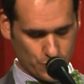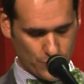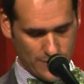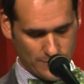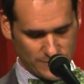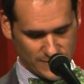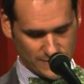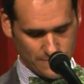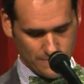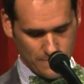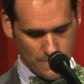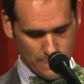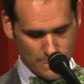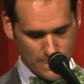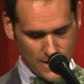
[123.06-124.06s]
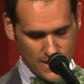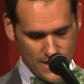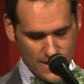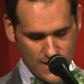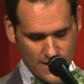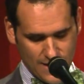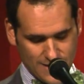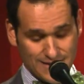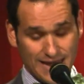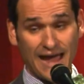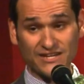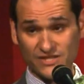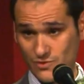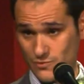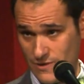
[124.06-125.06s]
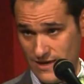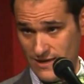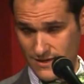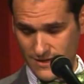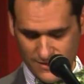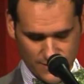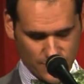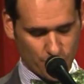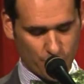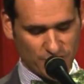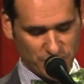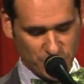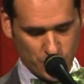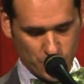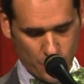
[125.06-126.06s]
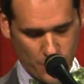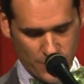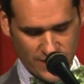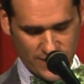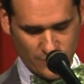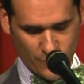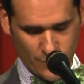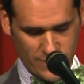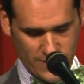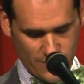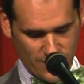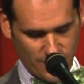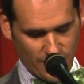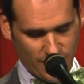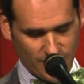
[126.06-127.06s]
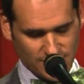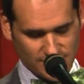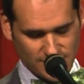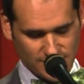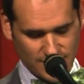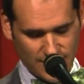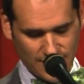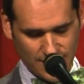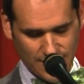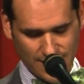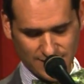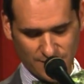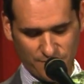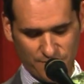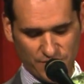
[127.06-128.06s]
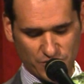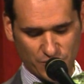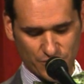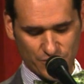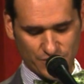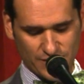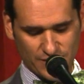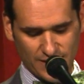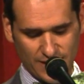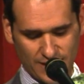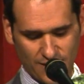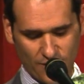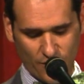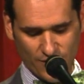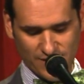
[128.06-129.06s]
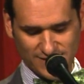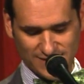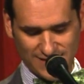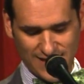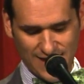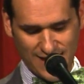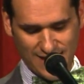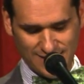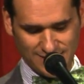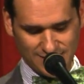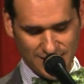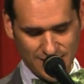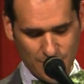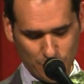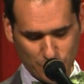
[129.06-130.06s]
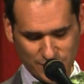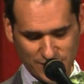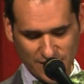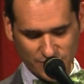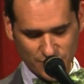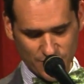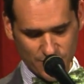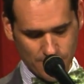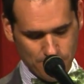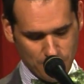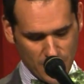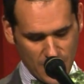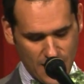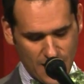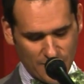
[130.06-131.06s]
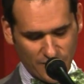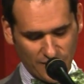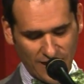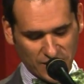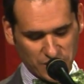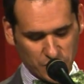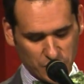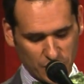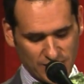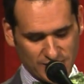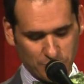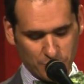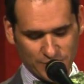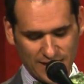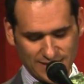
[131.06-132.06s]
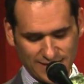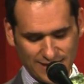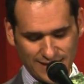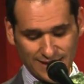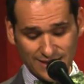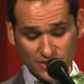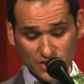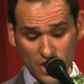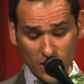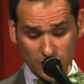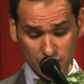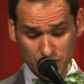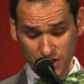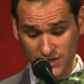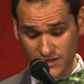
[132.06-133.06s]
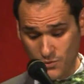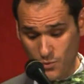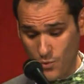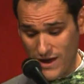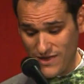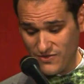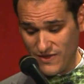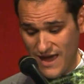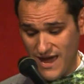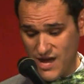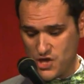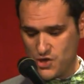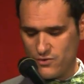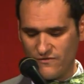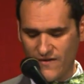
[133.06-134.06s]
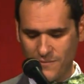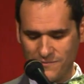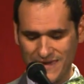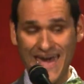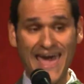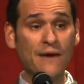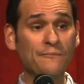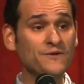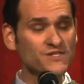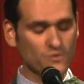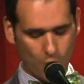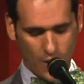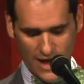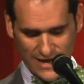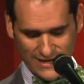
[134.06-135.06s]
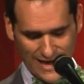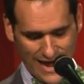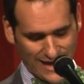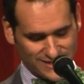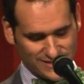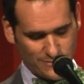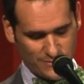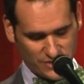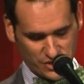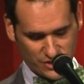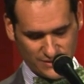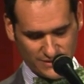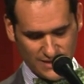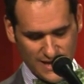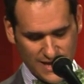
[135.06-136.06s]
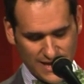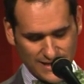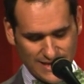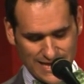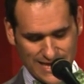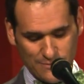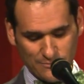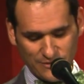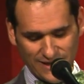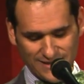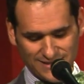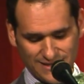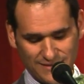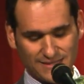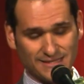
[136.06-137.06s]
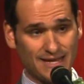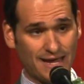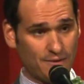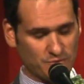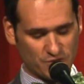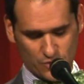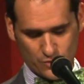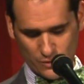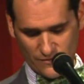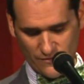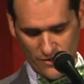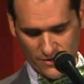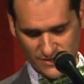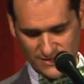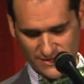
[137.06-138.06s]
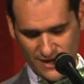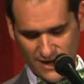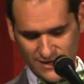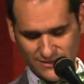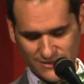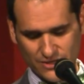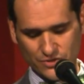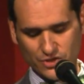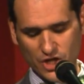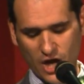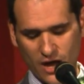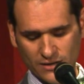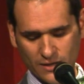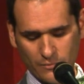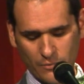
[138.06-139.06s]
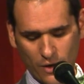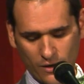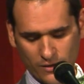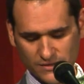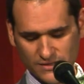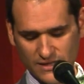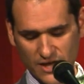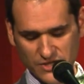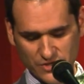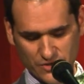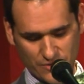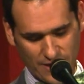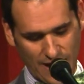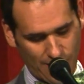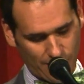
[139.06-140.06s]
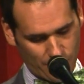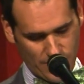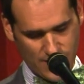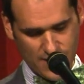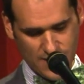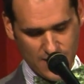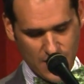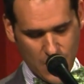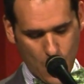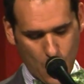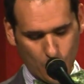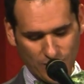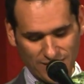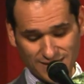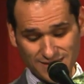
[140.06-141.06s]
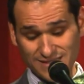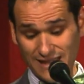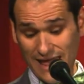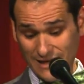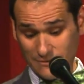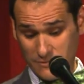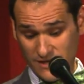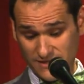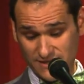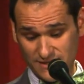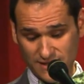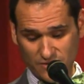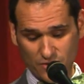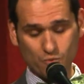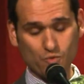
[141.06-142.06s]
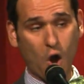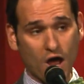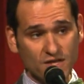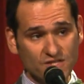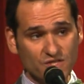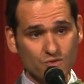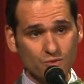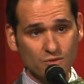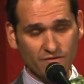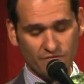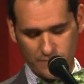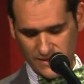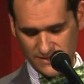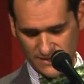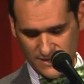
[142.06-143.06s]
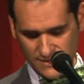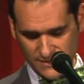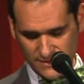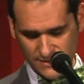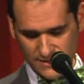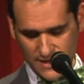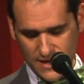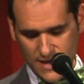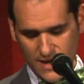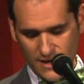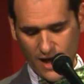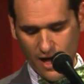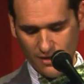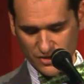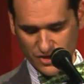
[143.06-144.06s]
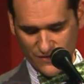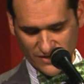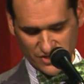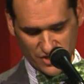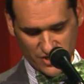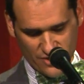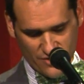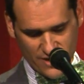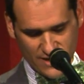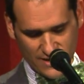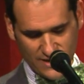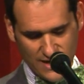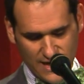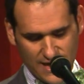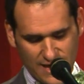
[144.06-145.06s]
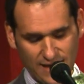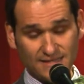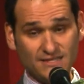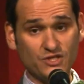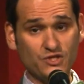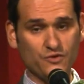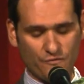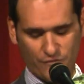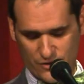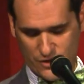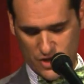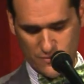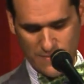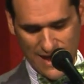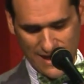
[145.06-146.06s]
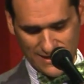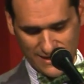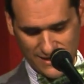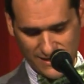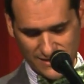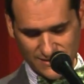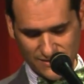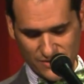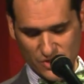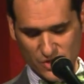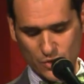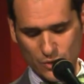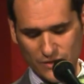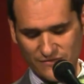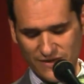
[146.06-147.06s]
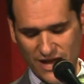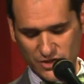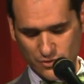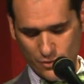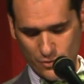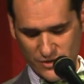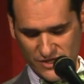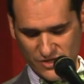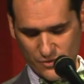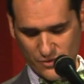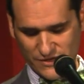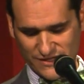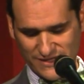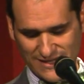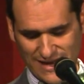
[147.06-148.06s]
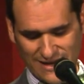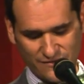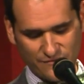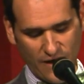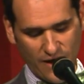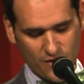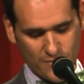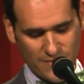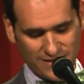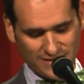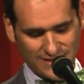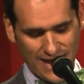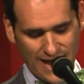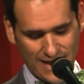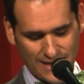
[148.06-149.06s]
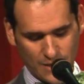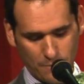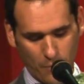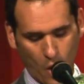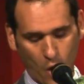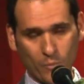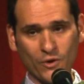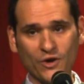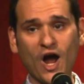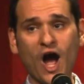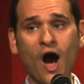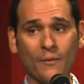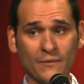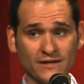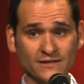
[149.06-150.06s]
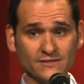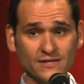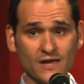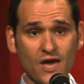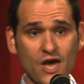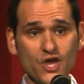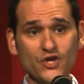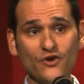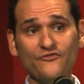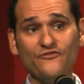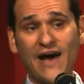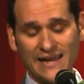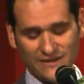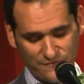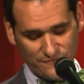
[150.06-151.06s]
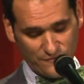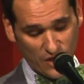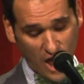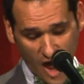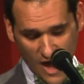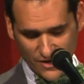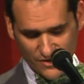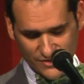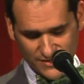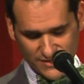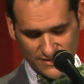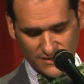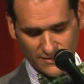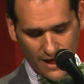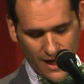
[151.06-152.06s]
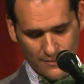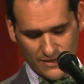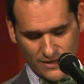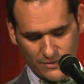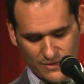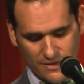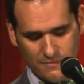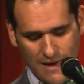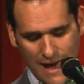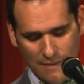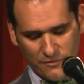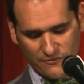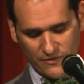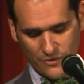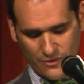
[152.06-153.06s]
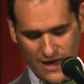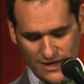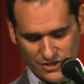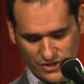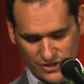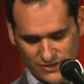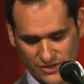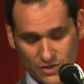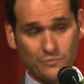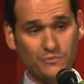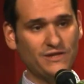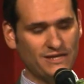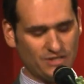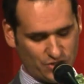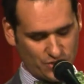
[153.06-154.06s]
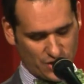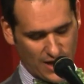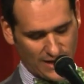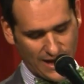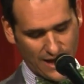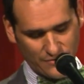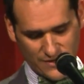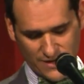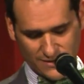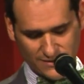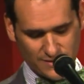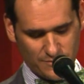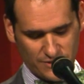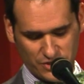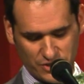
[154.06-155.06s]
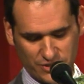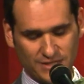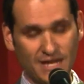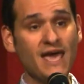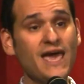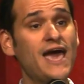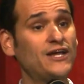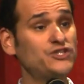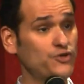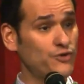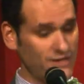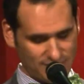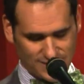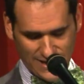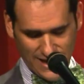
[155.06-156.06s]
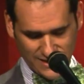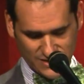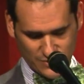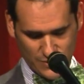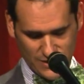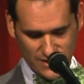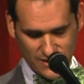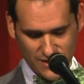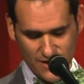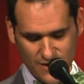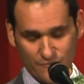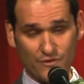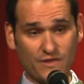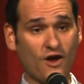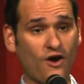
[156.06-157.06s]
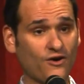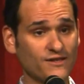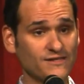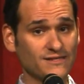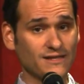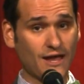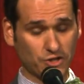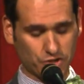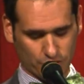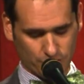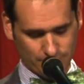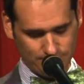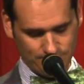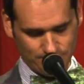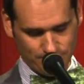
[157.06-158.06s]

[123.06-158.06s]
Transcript: trips. Next week, Chris Jordan will be with us uh, as the featured uh, artist and presenter. The lecture is presented in conjunction with a U of M campus-wide exhibition taking place in the Stamp School of Art and Design's John Paul Slusser Gallery with select pieces at the Ross School of Business, College of Engineering, Institute for the Humanities, the School of Natural Resources and Environment, and Palmer Commons. You'll find flyers in the lobby with a map of location, so please check out the exhibition and join us next week for the artist lecture.